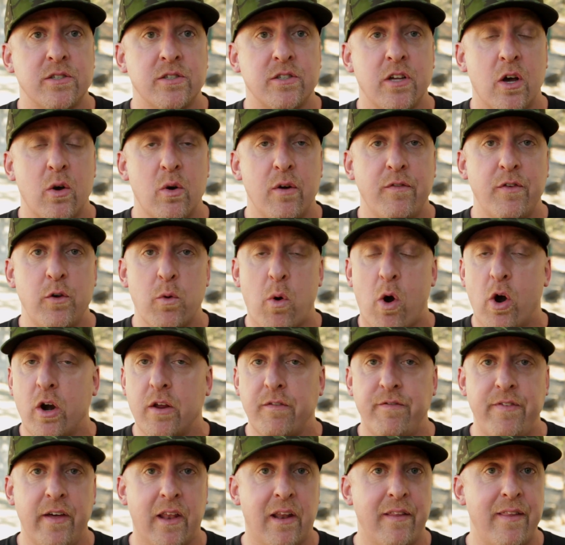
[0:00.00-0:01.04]
So if you're
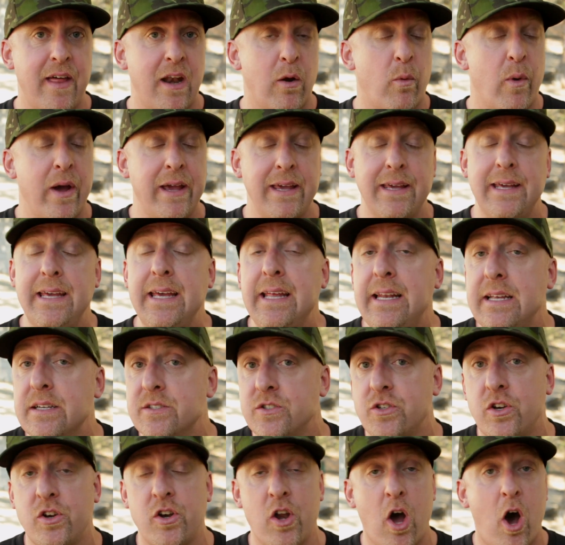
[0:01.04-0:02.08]
already feeling that way, it
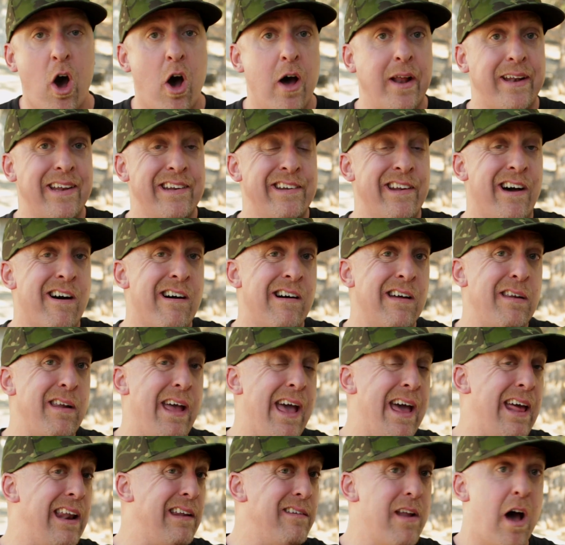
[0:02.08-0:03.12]
is not
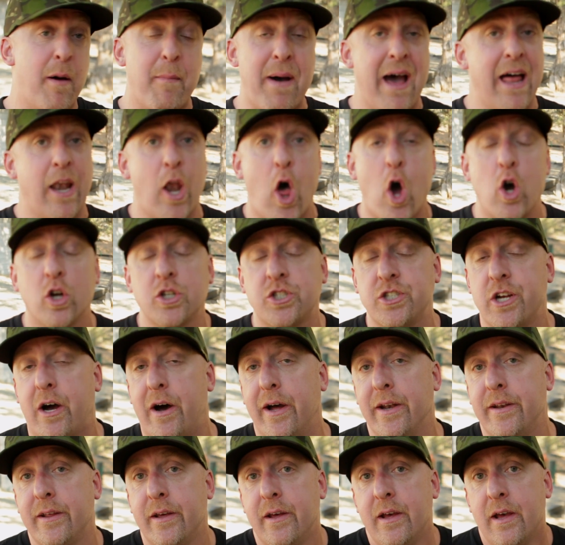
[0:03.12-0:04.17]
by a long
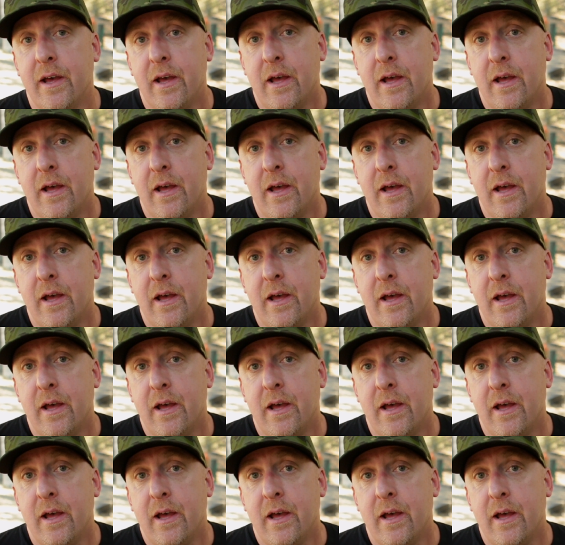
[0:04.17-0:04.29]
shot.